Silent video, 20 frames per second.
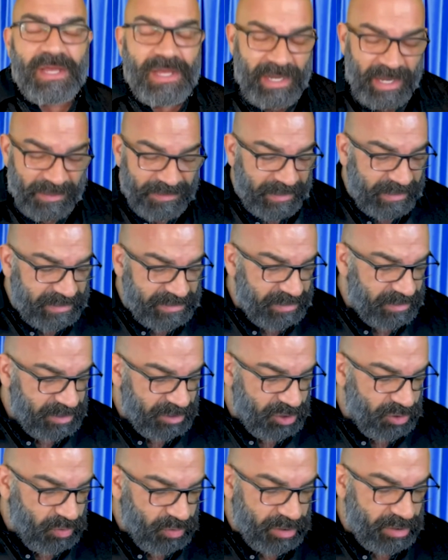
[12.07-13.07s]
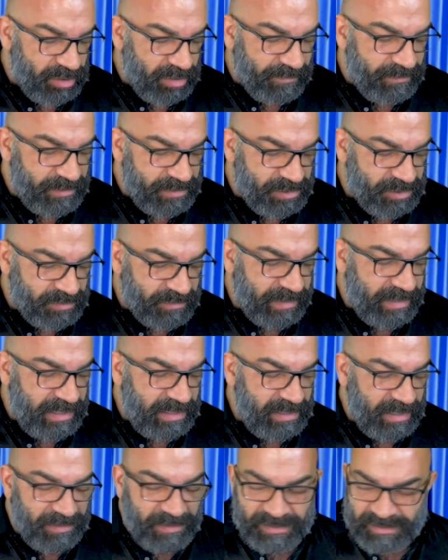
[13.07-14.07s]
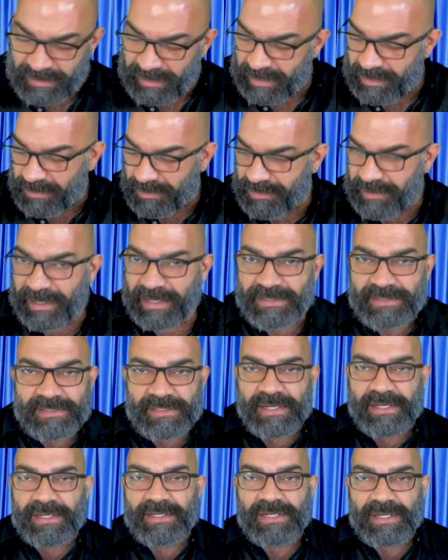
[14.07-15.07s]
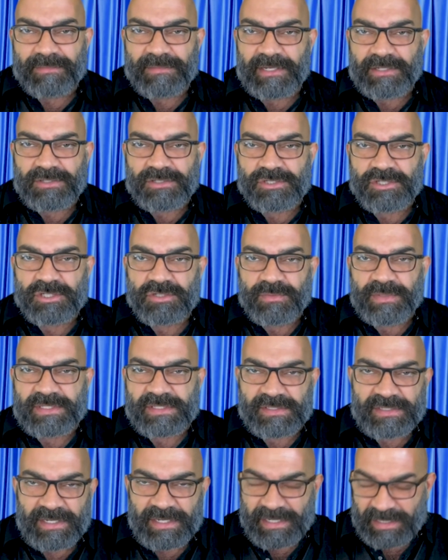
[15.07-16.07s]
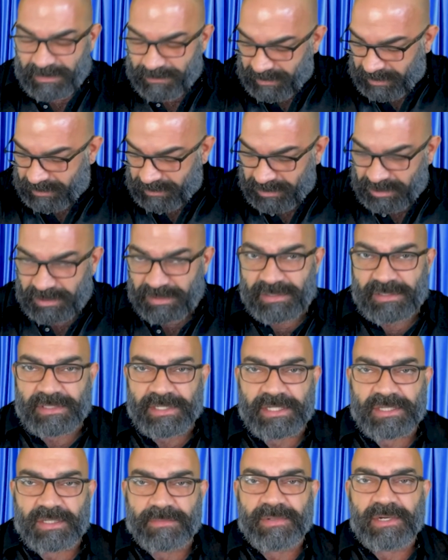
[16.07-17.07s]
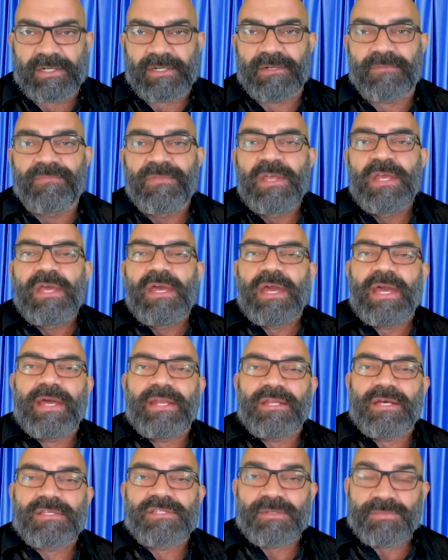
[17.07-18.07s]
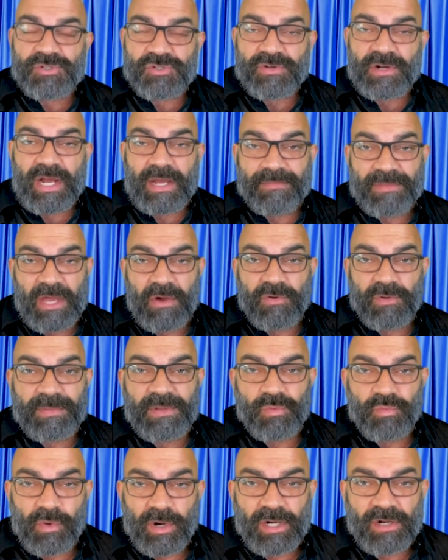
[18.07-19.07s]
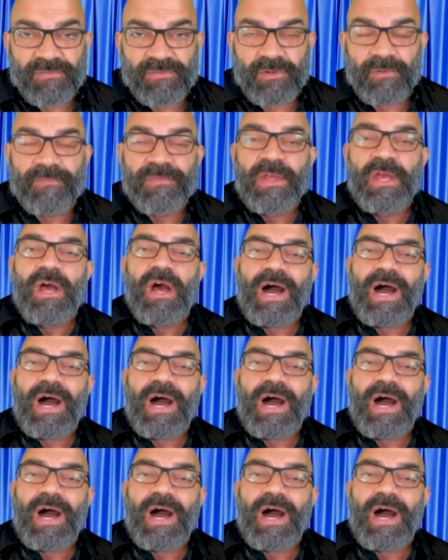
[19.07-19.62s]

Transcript: I think it's in the corner of the screen on this side or that side. I'm not sure what side, but just click the button and subscribe. That would be wonderful.